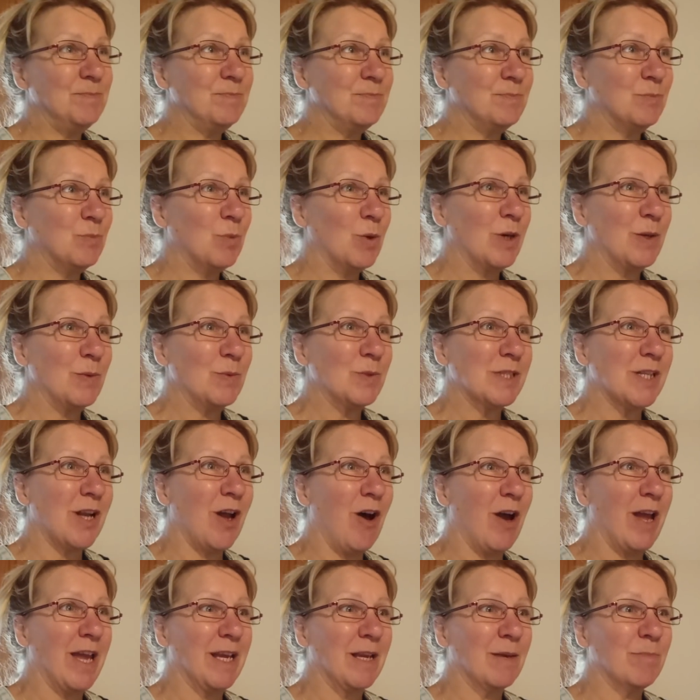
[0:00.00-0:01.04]
what it was
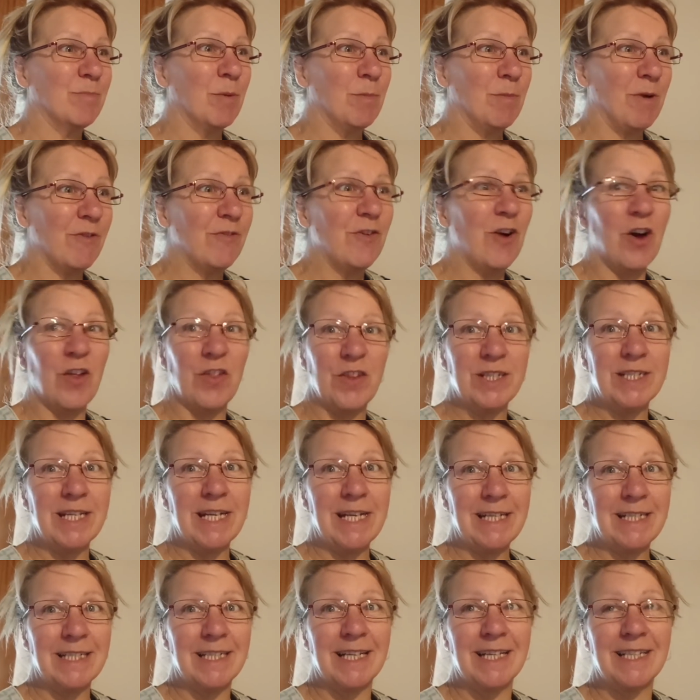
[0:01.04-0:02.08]
like, but my father
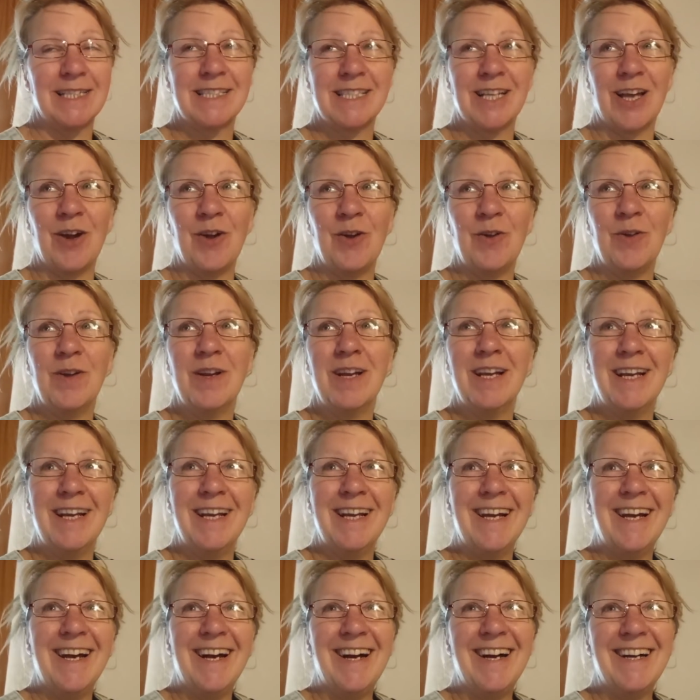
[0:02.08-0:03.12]
did. So
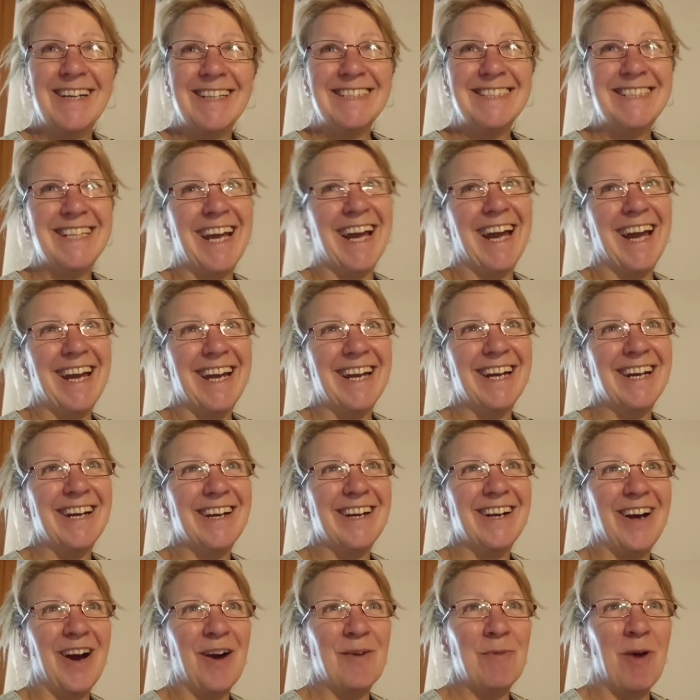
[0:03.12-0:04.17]
yeah,
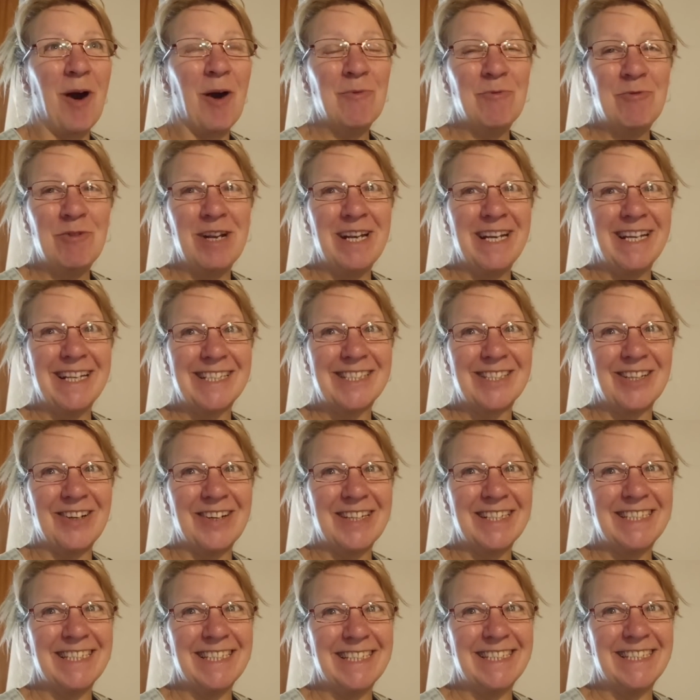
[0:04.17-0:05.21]
I'm really
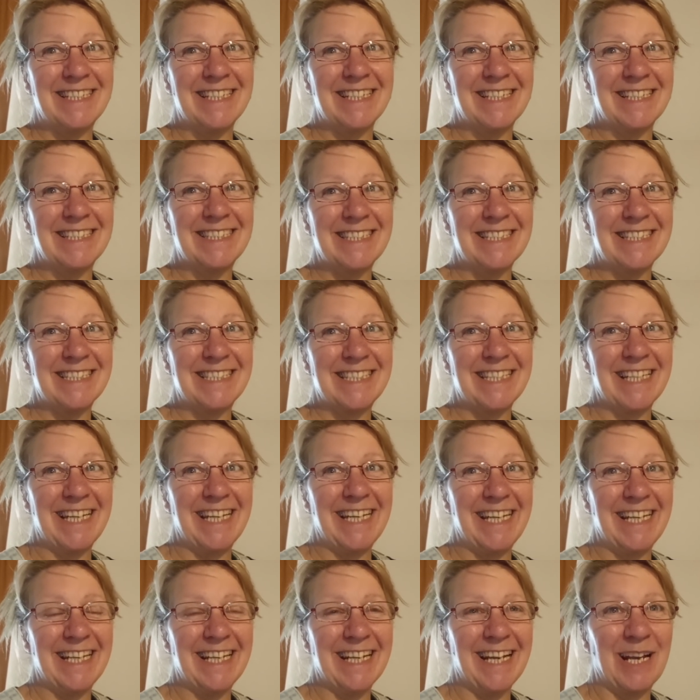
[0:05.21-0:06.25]
excited to
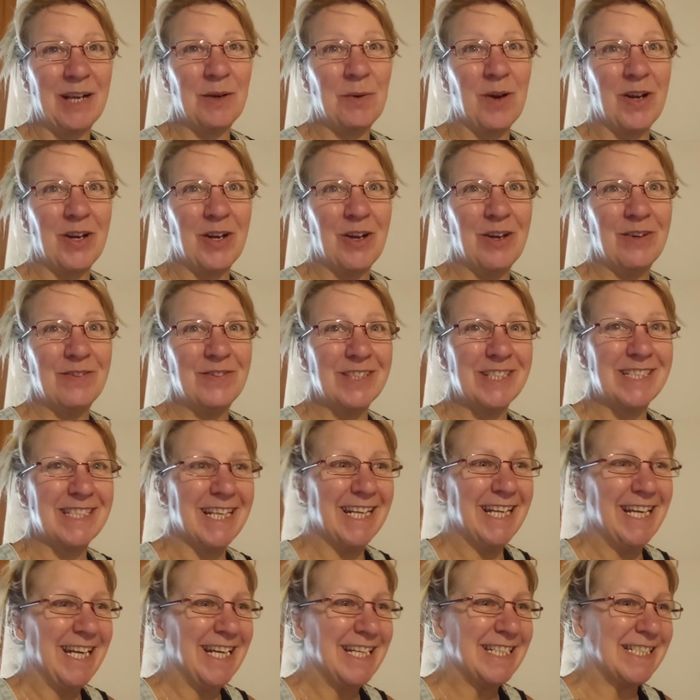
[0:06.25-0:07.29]
see, and quite nervous
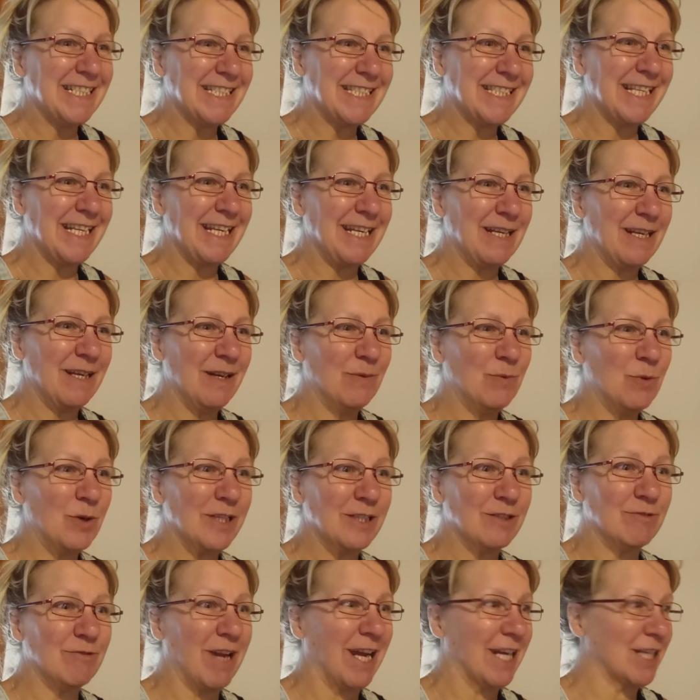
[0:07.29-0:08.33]
to see what
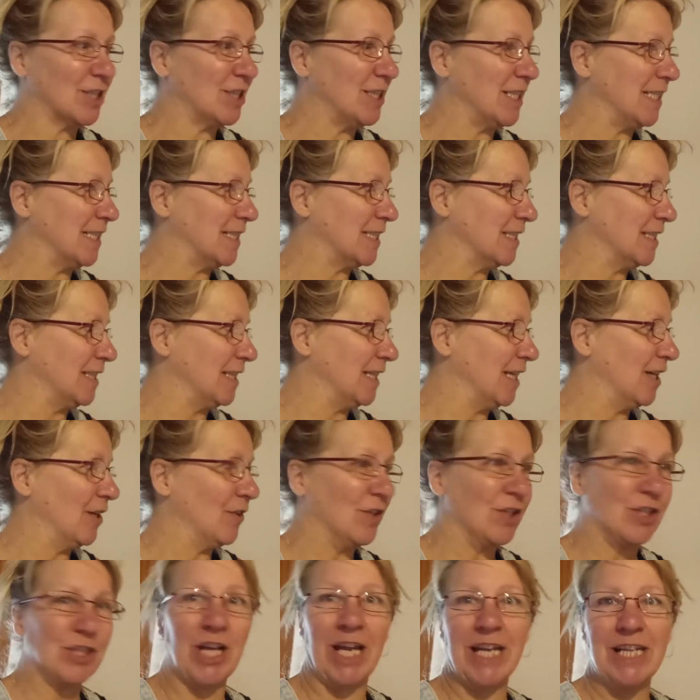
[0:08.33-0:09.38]
his reaction is and on
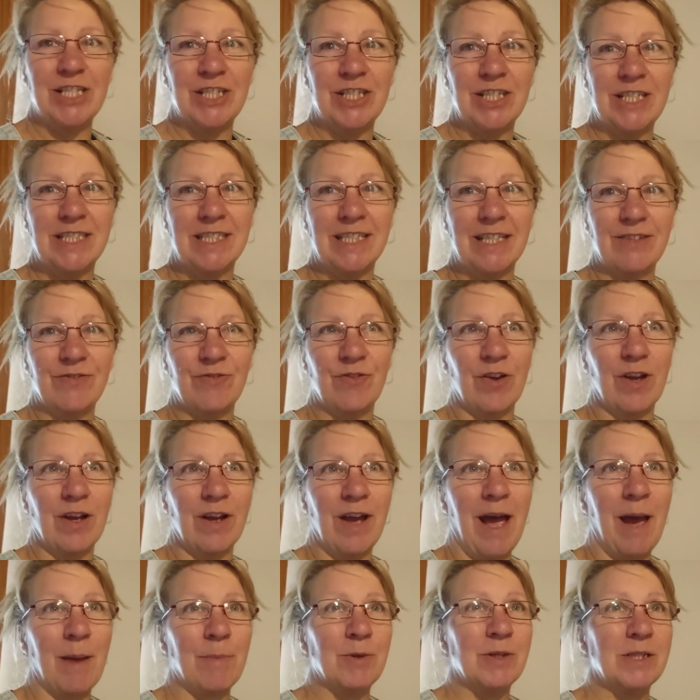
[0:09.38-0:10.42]
the changes that have
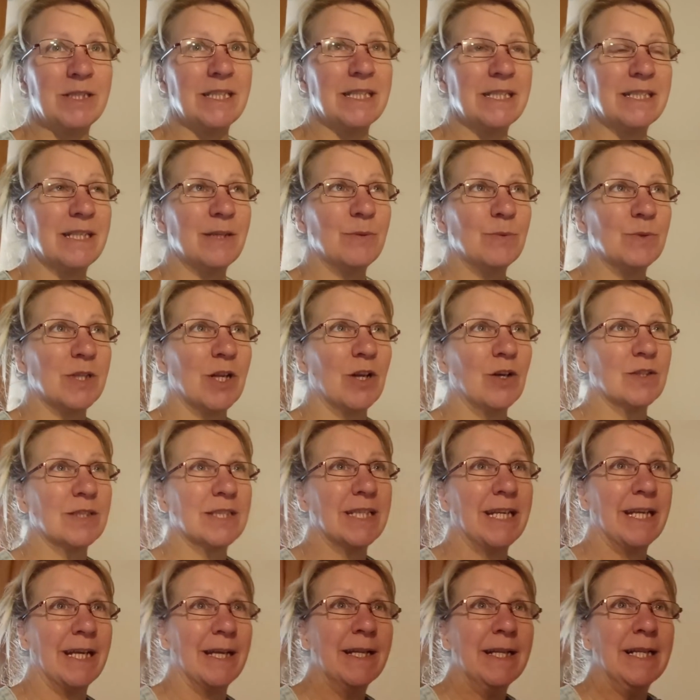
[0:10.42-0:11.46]
happened since he was last
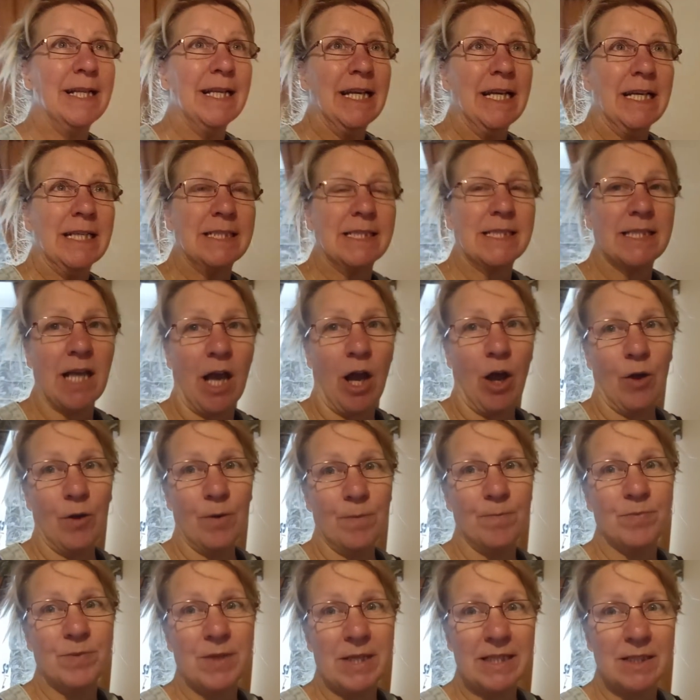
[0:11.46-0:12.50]
here.
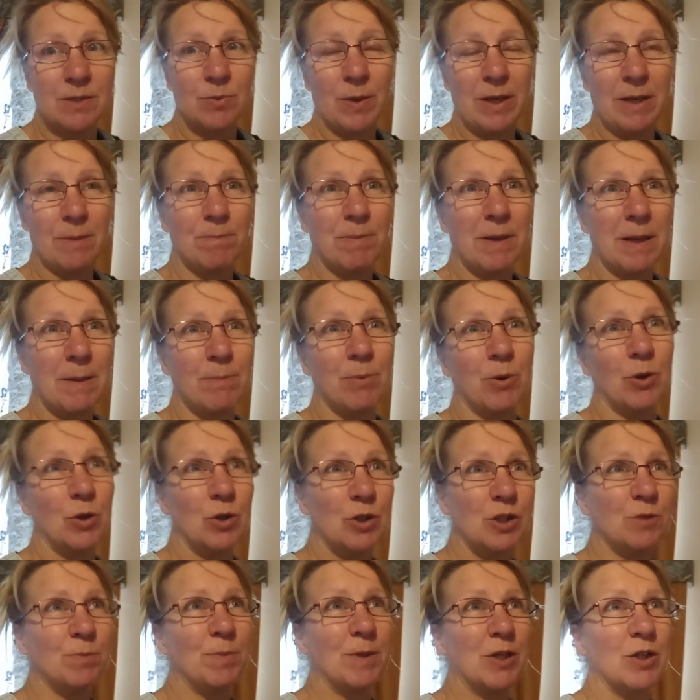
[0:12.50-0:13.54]
So this week, big
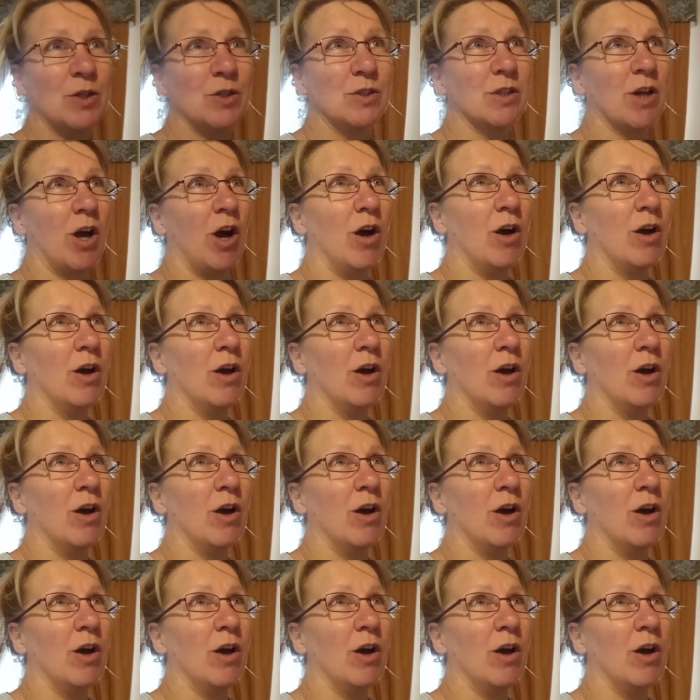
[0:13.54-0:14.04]
push, because